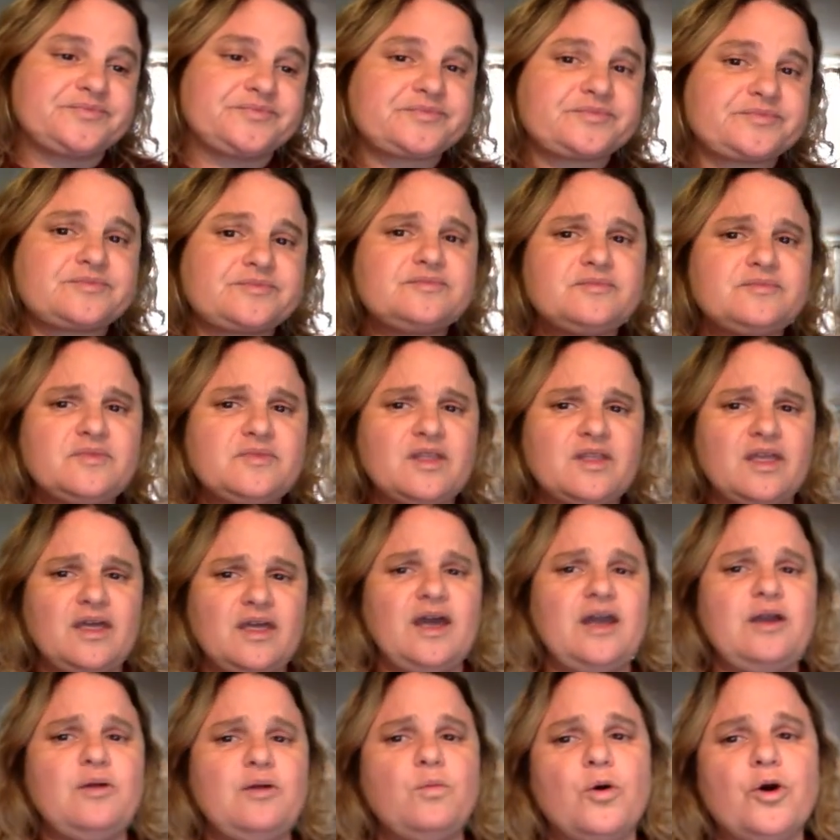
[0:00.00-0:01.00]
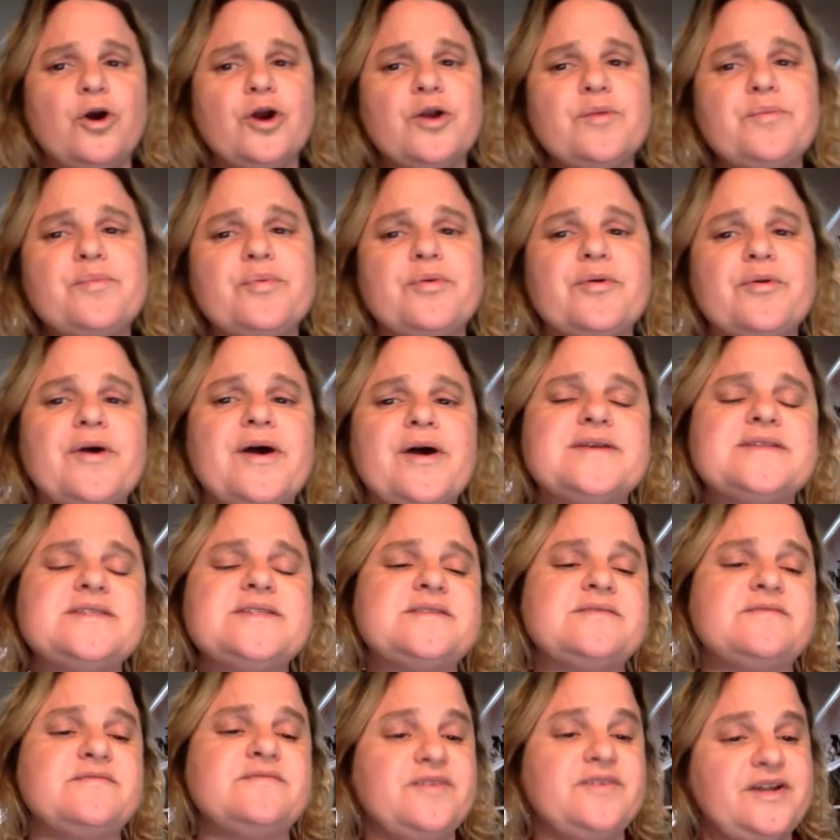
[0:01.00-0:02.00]
a WordPress
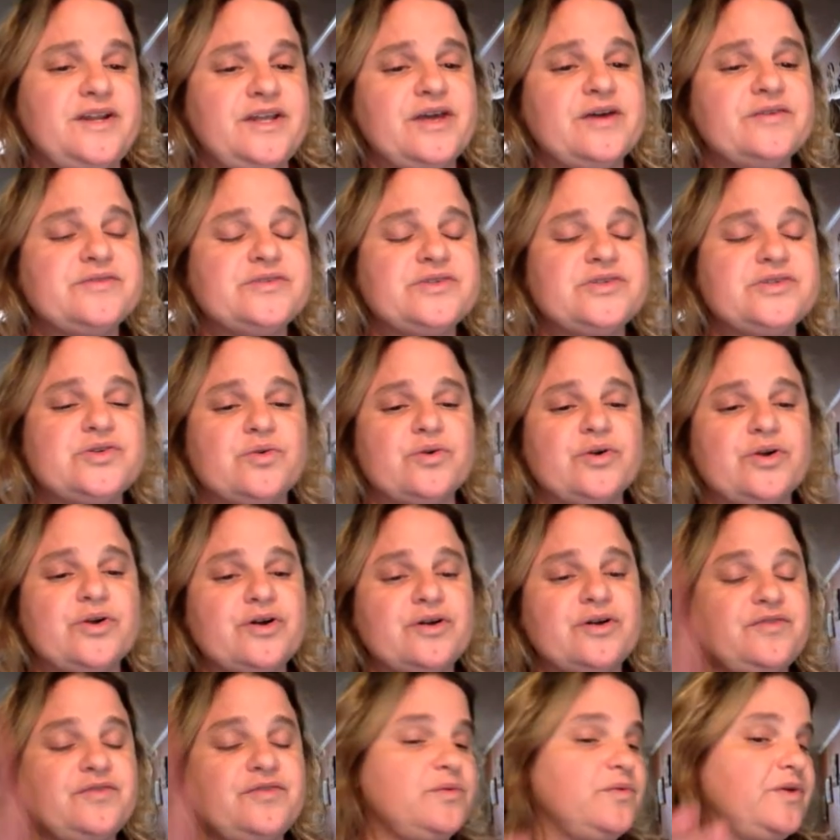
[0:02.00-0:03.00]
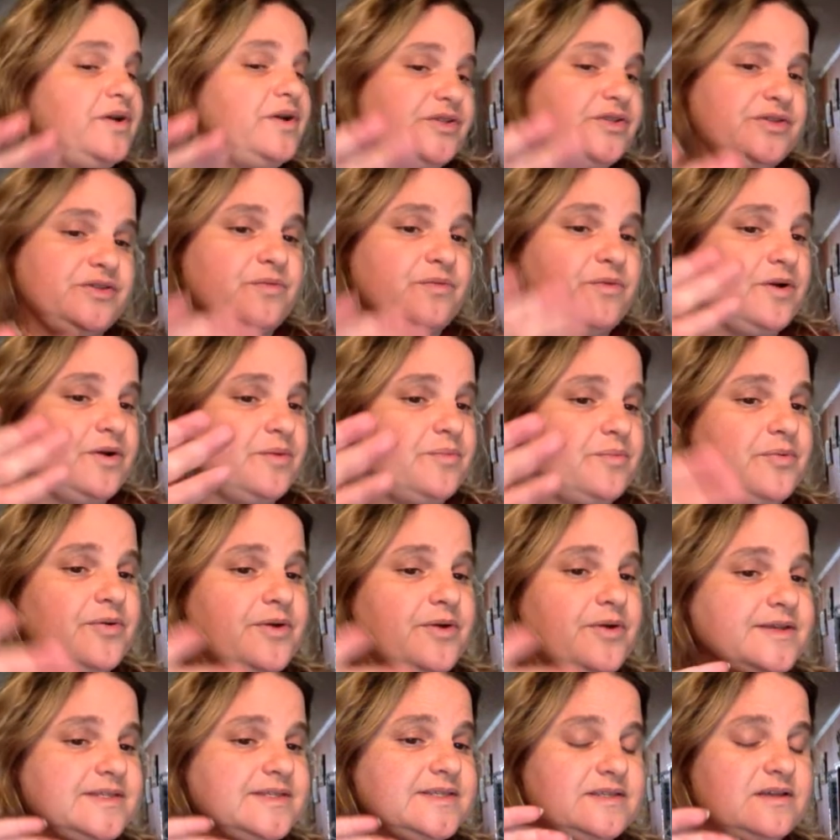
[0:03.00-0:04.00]
video tutorial if you want to do the WordPress
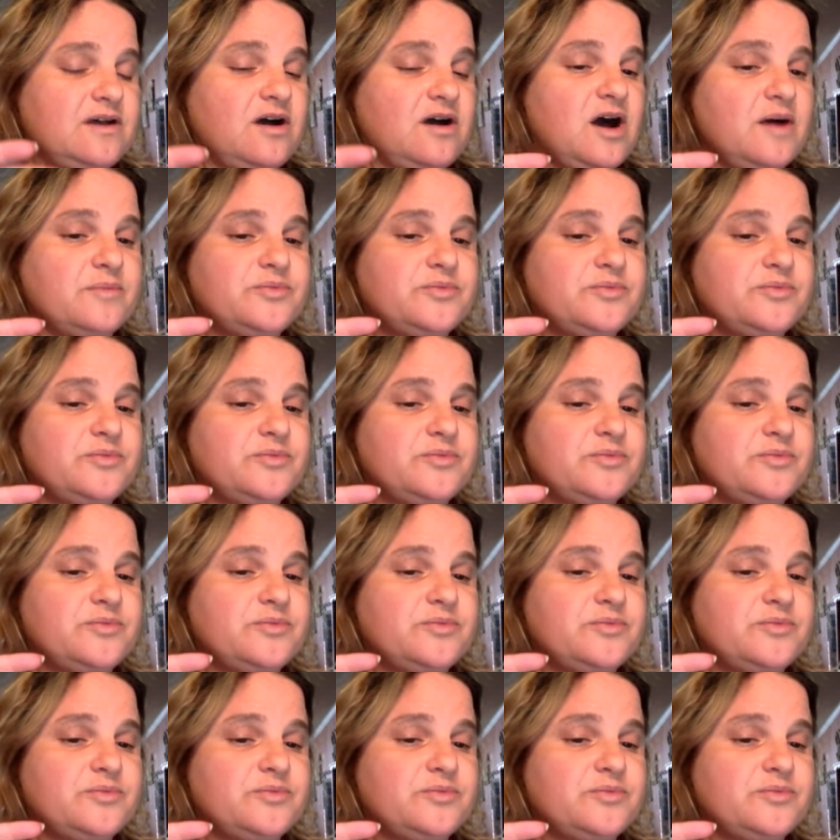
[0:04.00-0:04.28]
option,